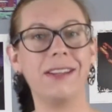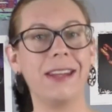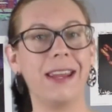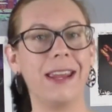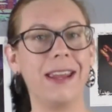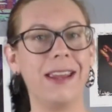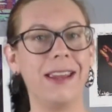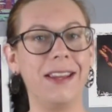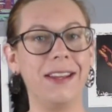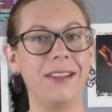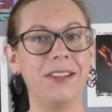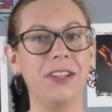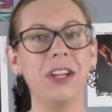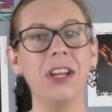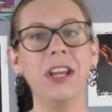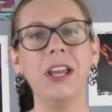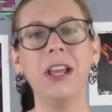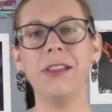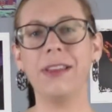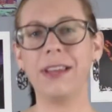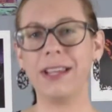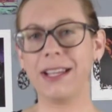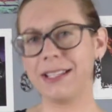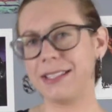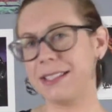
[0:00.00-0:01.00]
And
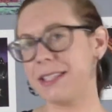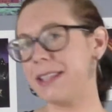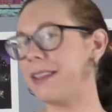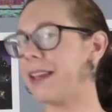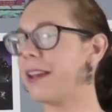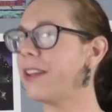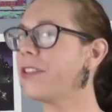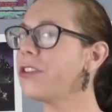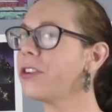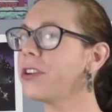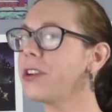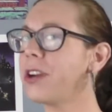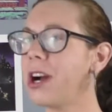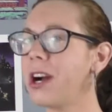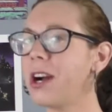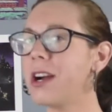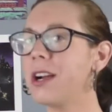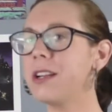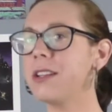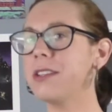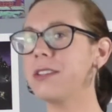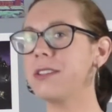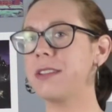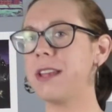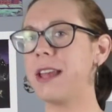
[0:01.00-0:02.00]
like I said, the other
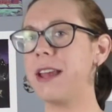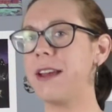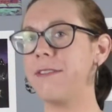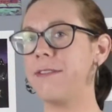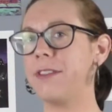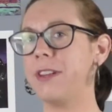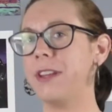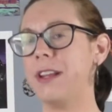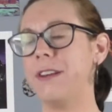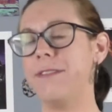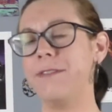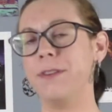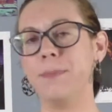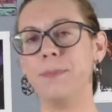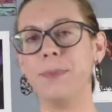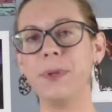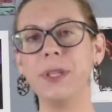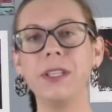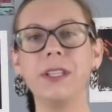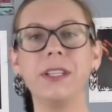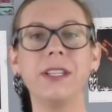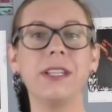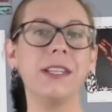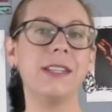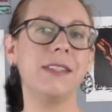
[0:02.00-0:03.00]
cards have a lot of
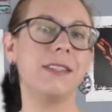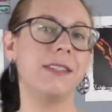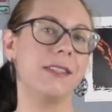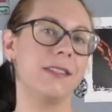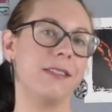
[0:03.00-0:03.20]
abilities.